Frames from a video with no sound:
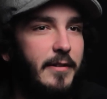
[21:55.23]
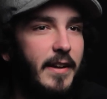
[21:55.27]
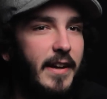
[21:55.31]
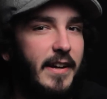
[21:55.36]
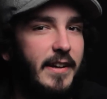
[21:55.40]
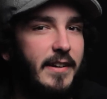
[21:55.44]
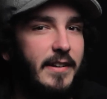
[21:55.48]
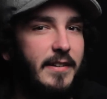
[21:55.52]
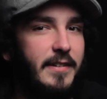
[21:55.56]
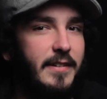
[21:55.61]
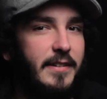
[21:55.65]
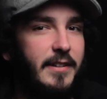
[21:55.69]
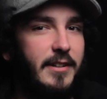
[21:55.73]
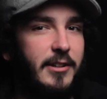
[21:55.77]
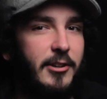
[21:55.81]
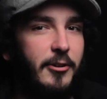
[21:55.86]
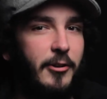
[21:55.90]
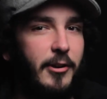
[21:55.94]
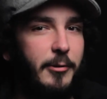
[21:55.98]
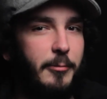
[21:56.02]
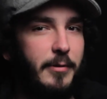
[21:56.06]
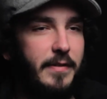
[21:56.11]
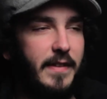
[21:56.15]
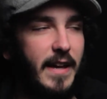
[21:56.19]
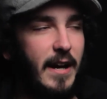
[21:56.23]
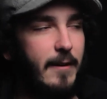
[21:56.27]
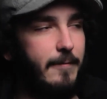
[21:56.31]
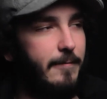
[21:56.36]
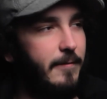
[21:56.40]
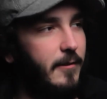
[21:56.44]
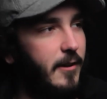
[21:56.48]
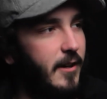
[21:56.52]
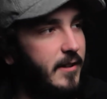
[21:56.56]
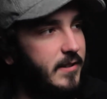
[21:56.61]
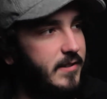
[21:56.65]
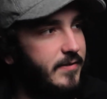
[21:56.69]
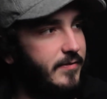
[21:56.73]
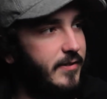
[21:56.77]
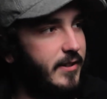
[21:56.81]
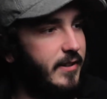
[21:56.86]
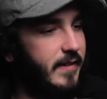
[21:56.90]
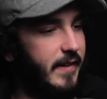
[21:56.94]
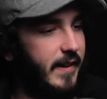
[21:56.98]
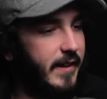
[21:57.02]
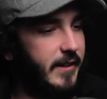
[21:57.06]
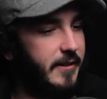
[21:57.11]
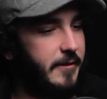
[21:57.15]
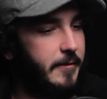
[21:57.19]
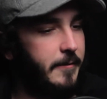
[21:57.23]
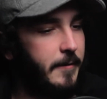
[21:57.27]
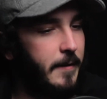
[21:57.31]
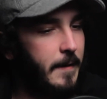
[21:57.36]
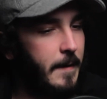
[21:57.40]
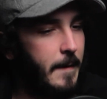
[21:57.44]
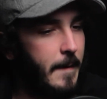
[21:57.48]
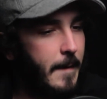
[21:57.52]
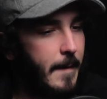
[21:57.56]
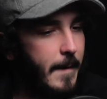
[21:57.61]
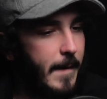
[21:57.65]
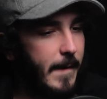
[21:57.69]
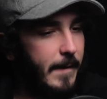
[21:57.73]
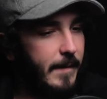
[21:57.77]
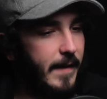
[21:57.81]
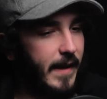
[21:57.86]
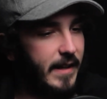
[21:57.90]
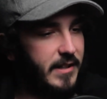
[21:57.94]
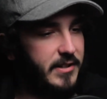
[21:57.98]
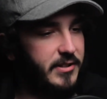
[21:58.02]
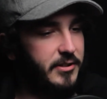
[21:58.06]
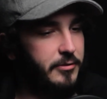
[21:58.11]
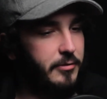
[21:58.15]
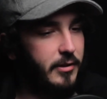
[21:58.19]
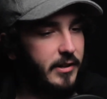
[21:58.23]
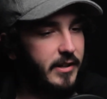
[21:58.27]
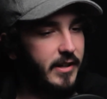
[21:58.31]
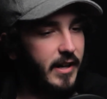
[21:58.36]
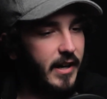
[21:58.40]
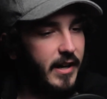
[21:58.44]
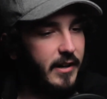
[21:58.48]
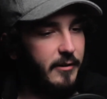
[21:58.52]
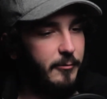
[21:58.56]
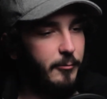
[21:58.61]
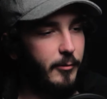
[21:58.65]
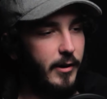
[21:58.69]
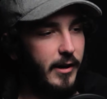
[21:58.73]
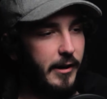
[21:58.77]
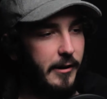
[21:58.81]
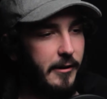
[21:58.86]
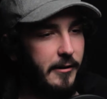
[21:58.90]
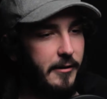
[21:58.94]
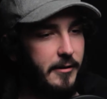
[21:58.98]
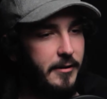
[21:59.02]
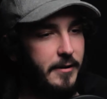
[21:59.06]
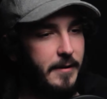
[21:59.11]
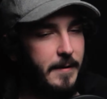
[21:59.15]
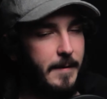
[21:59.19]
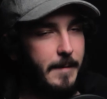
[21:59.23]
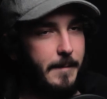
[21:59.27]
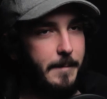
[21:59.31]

like, going with that philosophy, like do a cut where